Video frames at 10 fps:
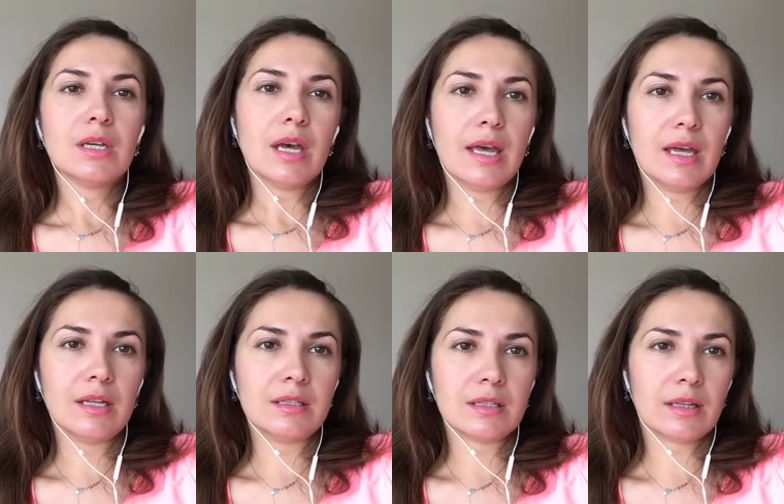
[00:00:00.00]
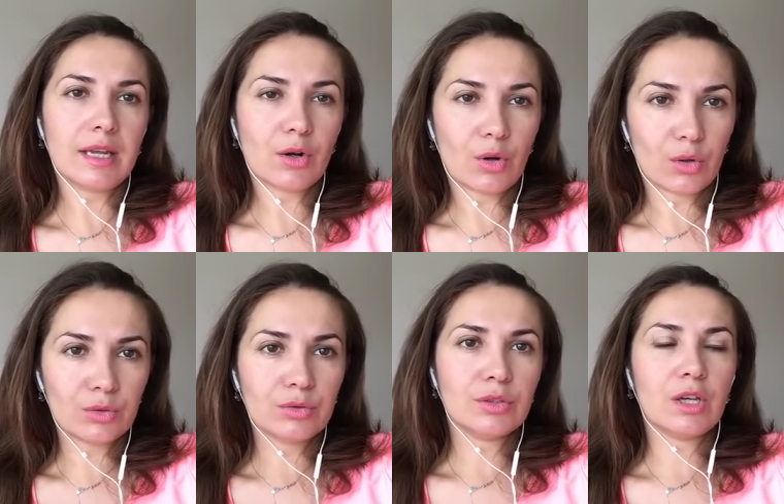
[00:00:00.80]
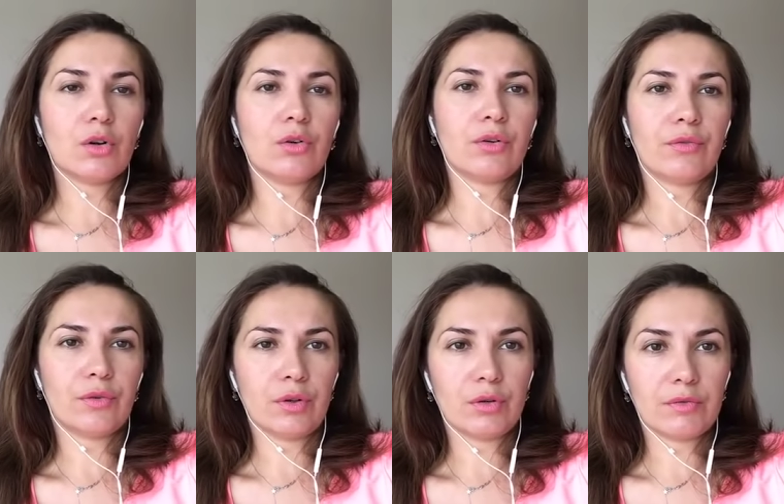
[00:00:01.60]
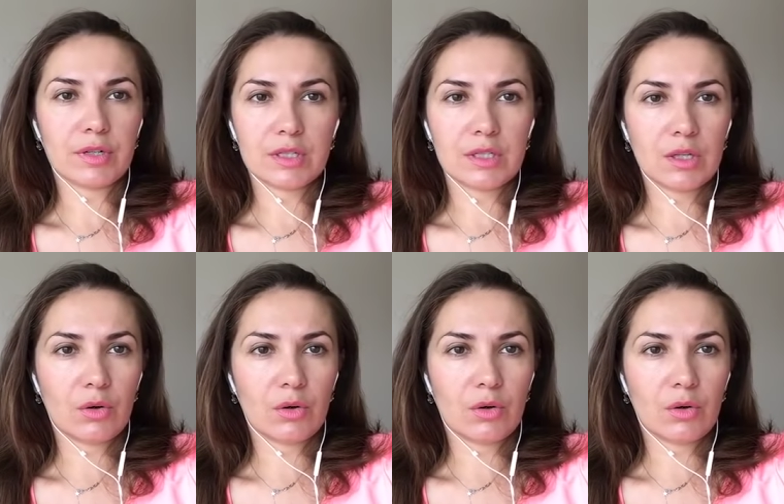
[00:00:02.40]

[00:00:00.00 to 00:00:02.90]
And later on, they go for university,